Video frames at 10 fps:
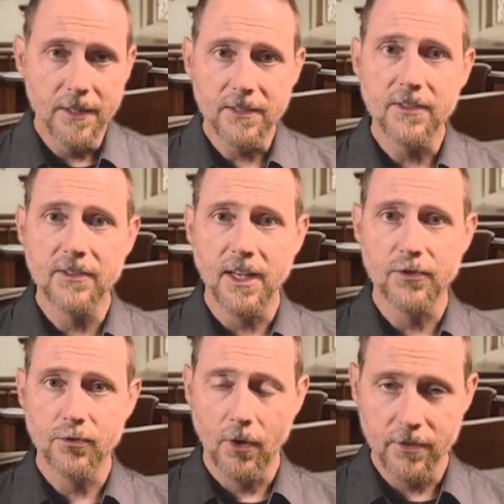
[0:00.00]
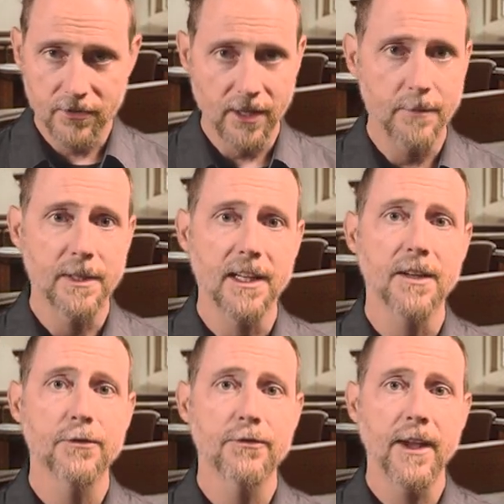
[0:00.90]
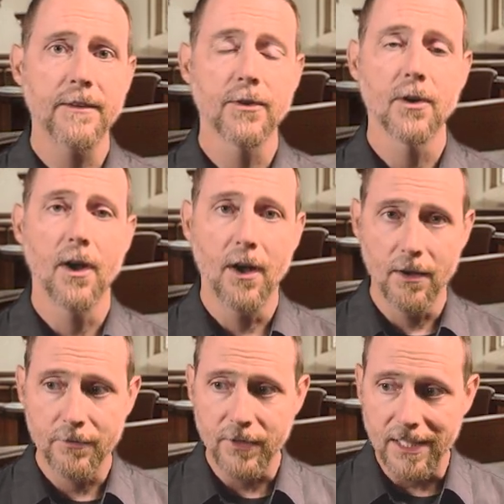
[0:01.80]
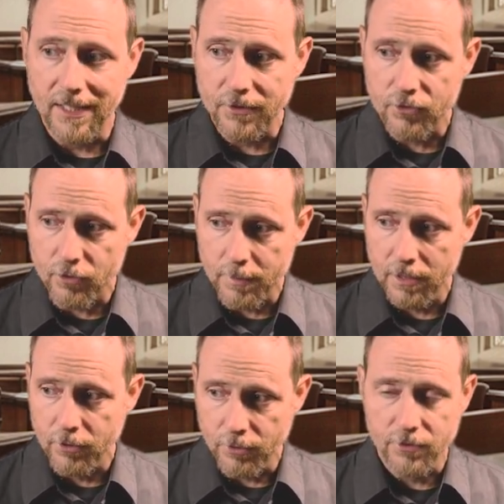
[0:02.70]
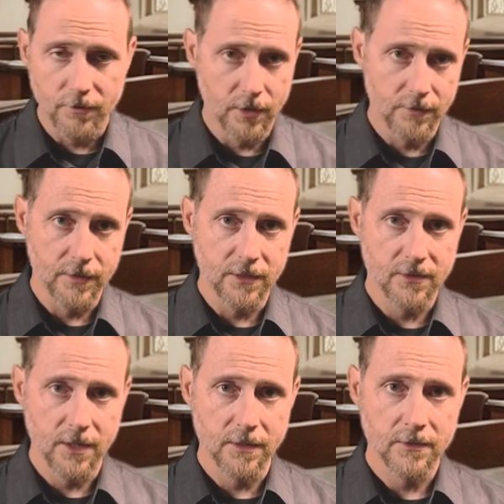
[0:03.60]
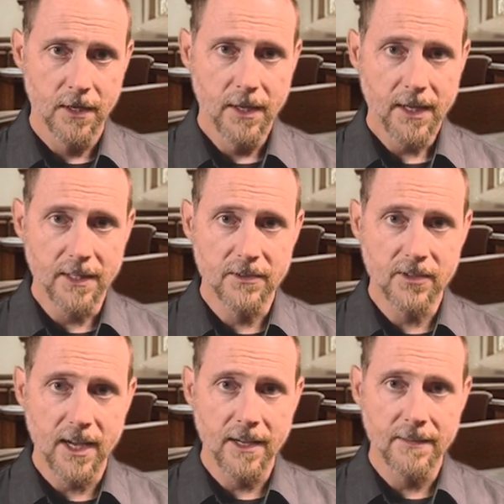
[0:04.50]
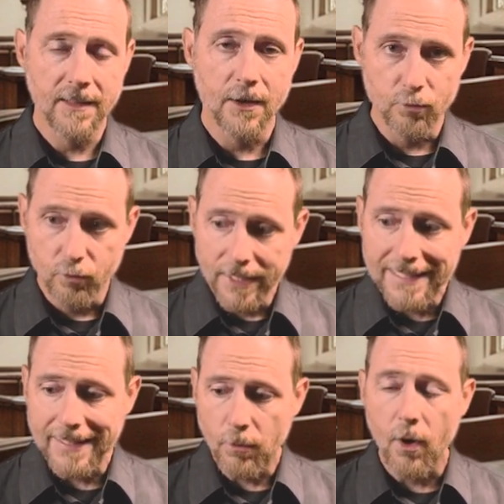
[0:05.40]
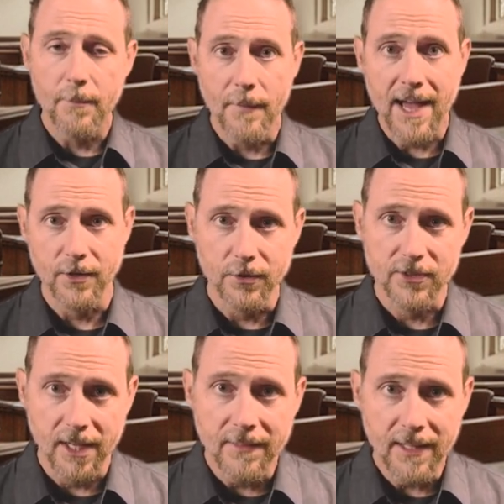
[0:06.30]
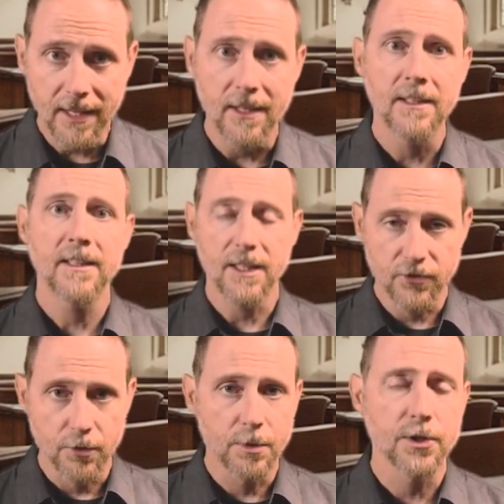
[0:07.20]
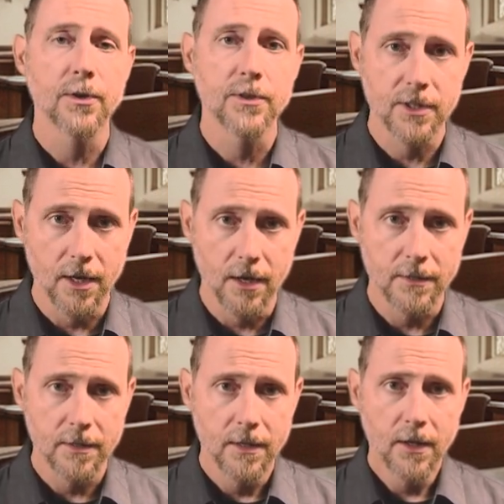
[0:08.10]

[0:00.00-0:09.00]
This is a strong statement in favor of the instrumental use of all of these things, in saying that really what matters in the end is the return to God,